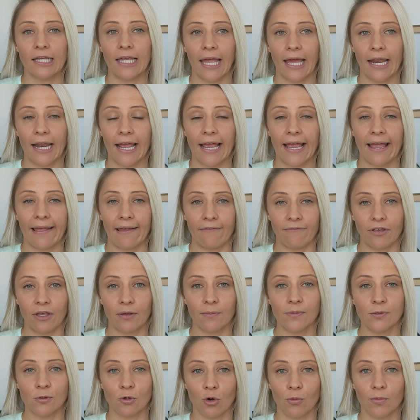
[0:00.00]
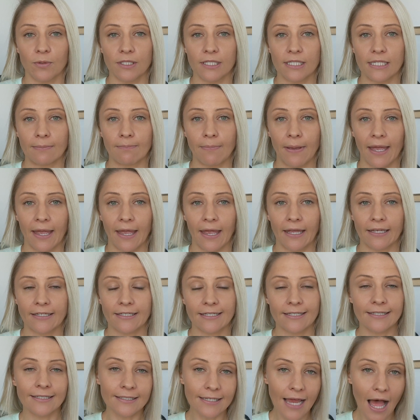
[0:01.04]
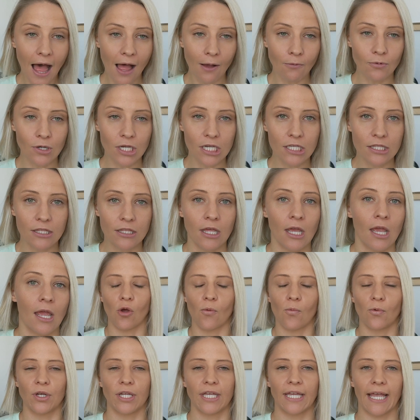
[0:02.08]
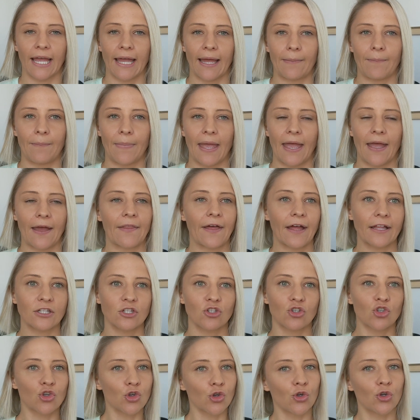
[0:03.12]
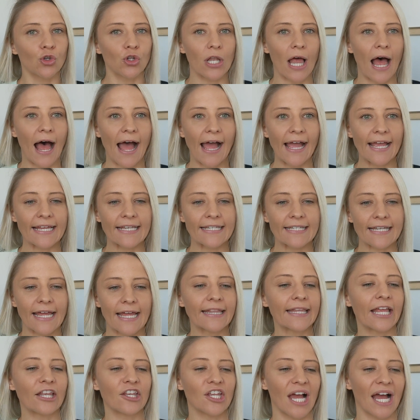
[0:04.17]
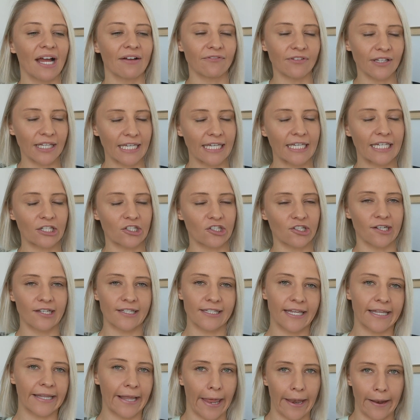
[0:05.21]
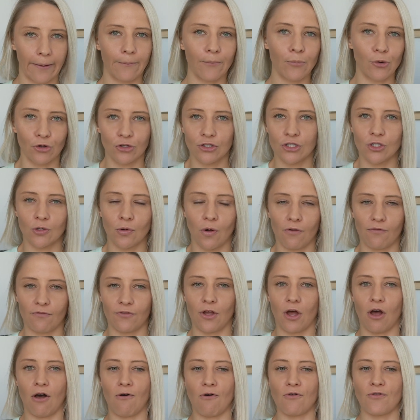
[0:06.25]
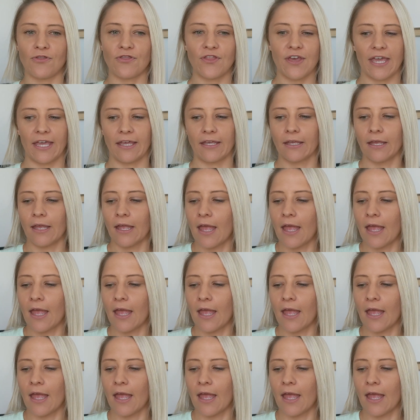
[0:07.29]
get a heavy absorbency pair to start with. You don't want to get a pair that's too light and then you have leakages and then it puts you off the whole thing.